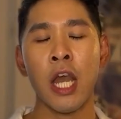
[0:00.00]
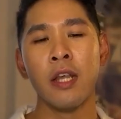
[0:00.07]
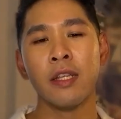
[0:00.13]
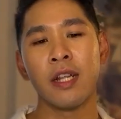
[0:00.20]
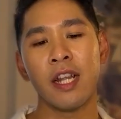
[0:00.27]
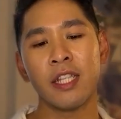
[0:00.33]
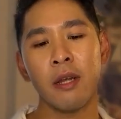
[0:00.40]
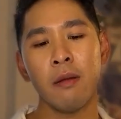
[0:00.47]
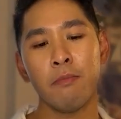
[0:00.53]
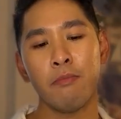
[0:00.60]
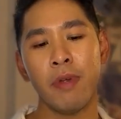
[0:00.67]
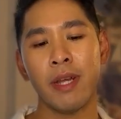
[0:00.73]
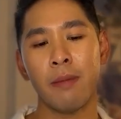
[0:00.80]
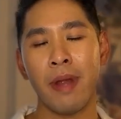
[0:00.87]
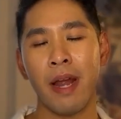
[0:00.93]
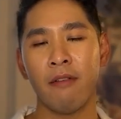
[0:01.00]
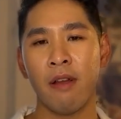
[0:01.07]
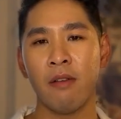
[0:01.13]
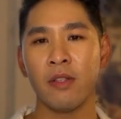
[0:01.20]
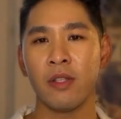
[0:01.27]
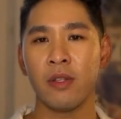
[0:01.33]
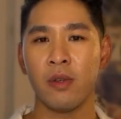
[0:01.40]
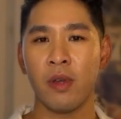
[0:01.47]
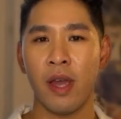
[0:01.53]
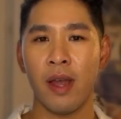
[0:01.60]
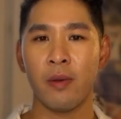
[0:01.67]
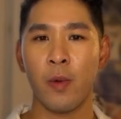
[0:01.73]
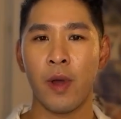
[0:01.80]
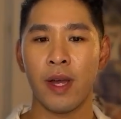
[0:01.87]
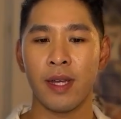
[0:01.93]
So let's come bring it back around to
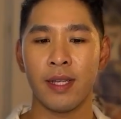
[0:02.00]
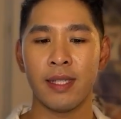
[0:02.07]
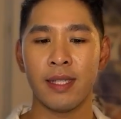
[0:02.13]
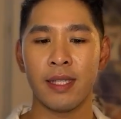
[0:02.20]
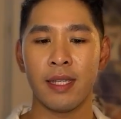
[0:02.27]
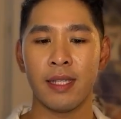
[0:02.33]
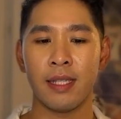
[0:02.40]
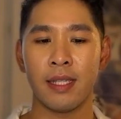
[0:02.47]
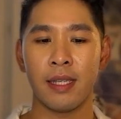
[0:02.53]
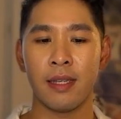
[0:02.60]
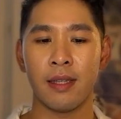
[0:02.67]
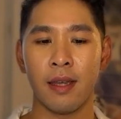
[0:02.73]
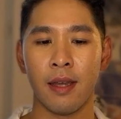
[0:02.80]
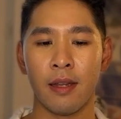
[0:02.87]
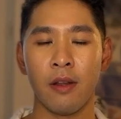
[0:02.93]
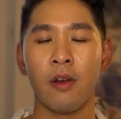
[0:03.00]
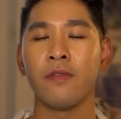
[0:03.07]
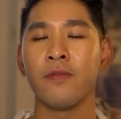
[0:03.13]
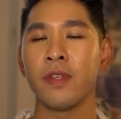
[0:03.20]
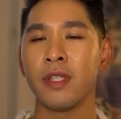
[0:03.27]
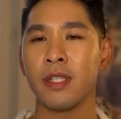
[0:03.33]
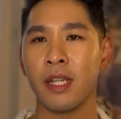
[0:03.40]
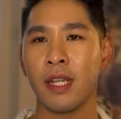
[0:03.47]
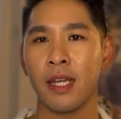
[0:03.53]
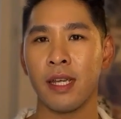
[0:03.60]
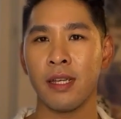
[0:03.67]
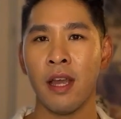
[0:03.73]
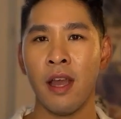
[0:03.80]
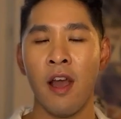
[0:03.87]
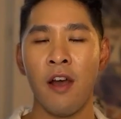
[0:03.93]
NYCC then.
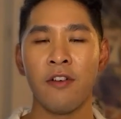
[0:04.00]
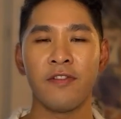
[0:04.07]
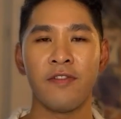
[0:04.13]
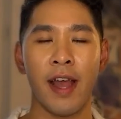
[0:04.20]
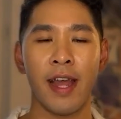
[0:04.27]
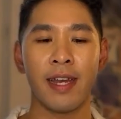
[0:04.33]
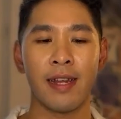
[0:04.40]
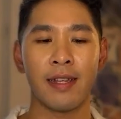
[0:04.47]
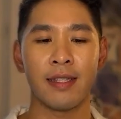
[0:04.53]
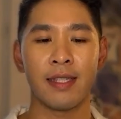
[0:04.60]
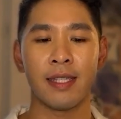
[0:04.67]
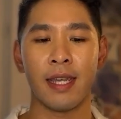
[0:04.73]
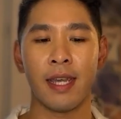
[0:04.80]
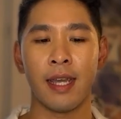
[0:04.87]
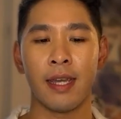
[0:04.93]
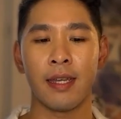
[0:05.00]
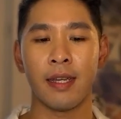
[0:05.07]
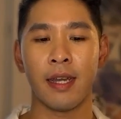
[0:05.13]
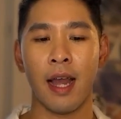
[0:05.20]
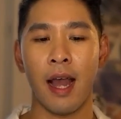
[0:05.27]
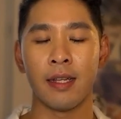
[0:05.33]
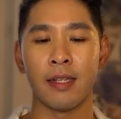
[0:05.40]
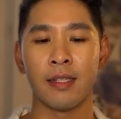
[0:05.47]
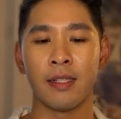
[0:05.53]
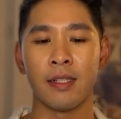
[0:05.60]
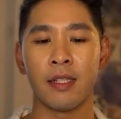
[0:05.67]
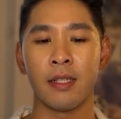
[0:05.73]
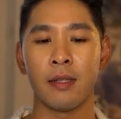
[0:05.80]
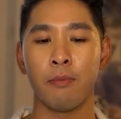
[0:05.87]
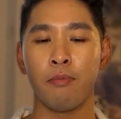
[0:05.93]
Obviously, financing
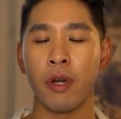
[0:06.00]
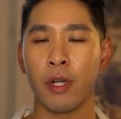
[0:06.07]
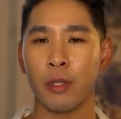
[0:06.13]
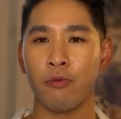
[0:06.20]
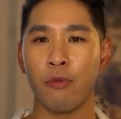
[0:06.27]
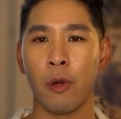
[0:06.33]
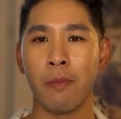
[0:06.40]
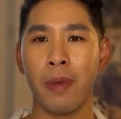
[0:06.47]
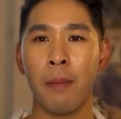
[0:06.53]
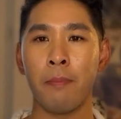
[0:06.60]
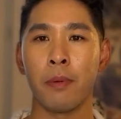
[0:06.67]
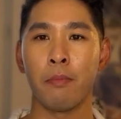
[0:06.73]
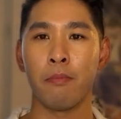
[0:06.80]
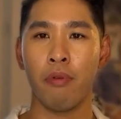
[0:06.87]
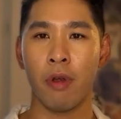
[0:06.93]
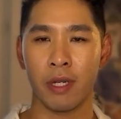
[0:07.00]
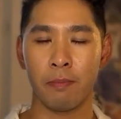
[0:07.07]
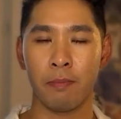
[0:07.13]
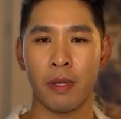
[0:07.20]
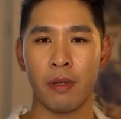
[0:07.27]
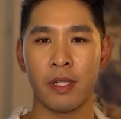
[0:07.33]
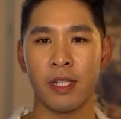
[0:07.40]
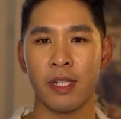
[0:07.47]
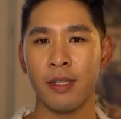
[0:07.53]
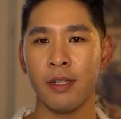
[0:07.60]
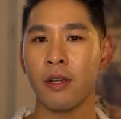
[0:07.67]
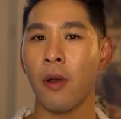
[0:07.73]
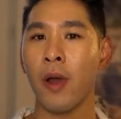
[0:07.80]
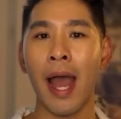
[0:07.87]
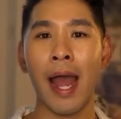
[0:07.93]
and product roadmap and product
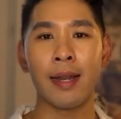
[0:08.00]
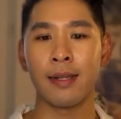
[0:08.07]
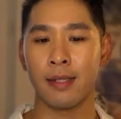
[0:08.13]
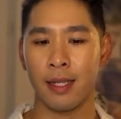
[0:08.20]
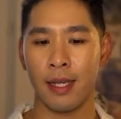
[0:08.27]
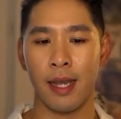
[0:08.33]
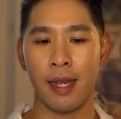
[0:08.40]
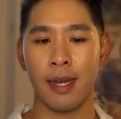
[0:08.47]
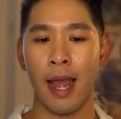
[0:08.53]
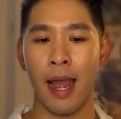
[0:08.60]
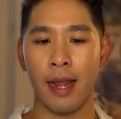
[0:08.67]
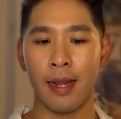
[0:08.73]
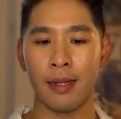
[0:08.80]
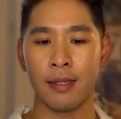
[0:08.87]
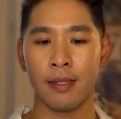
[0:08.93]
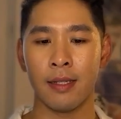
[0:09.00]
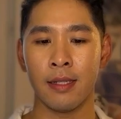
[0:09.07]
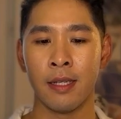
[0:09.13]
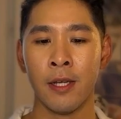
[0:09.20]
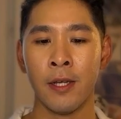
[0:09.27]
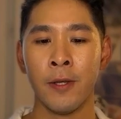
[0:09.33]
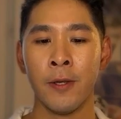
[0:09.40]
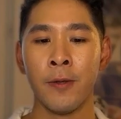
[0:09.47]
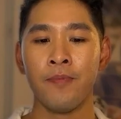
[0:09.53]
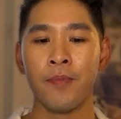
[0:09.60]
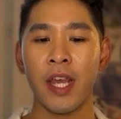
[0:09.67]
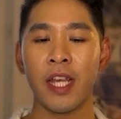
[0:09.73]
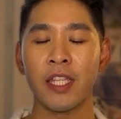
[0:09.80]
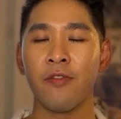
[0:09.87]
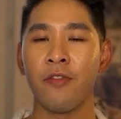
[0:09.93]
building go hand in hand.
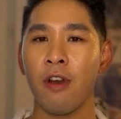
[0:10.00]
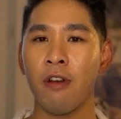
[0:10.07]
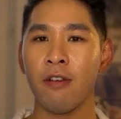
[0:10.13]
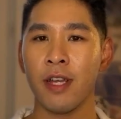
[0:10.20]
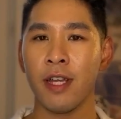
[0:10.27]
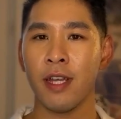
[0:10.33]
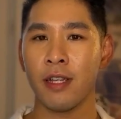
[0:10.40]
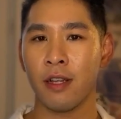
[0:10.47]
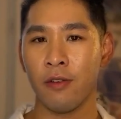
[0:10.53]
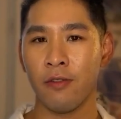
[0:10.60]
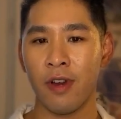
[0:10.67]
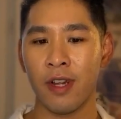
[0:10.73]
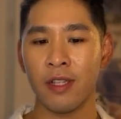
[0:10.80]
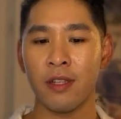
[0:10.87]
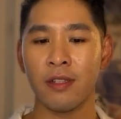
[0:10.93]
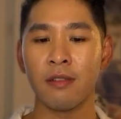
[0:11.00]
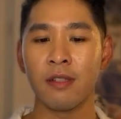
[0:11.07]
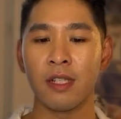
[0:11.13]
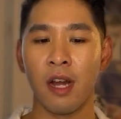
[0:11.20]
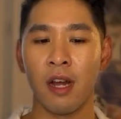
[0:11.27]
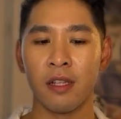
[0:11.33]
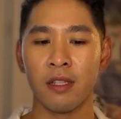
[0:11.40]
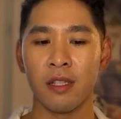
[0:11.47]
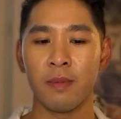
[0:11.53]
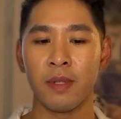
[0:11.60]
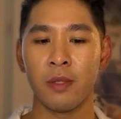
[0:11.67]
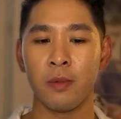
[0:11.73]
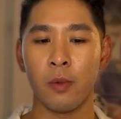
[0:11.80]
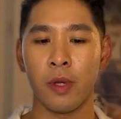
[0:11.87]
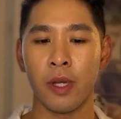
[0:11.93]
It's a very subtle dance
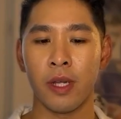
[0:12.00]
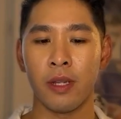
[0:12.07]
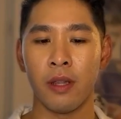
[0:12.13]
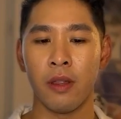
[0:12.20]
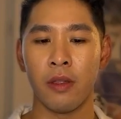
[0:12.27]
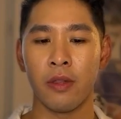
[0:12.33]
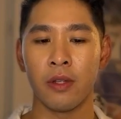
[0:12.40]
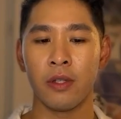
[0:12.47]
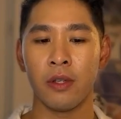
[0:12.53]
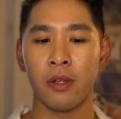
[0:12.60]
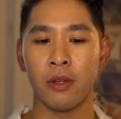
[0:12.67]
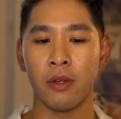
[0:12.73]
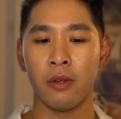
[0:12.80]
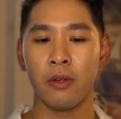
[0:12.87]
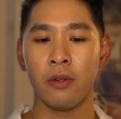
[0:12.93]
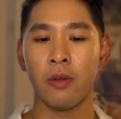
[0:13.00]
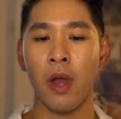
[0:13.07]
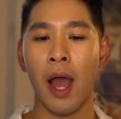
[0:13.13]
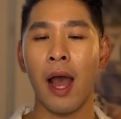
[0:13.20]
between the two.